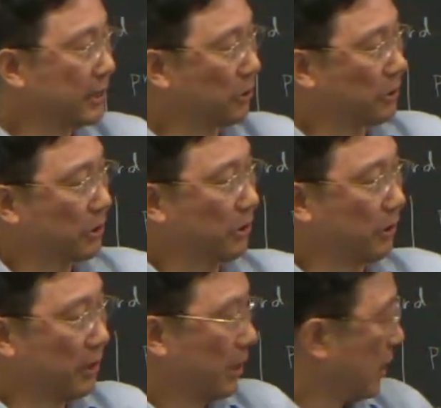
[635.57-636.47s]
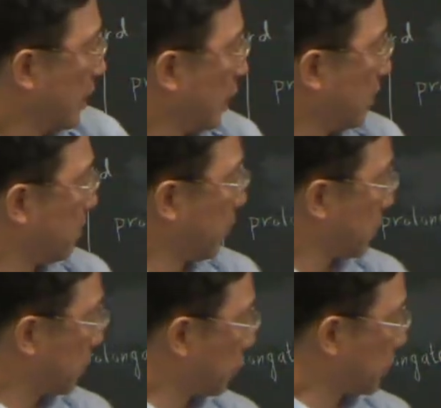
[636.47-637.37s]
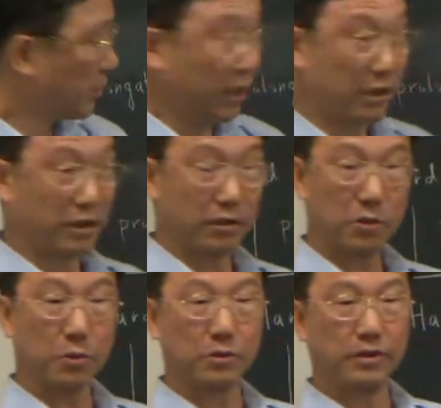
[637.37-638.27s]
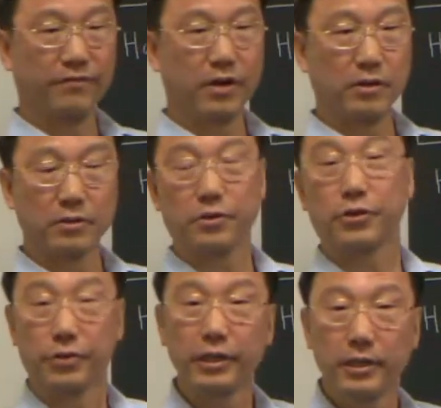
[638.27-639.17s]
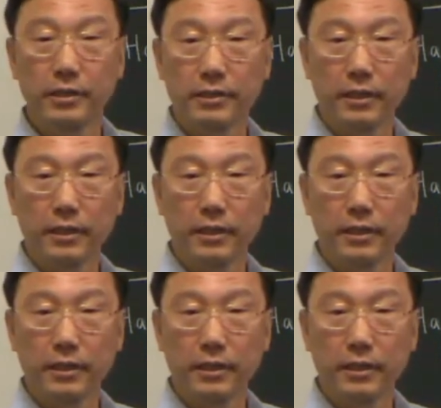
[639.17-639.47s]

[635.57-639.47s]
is also a person who was studying the so-called invariance theory.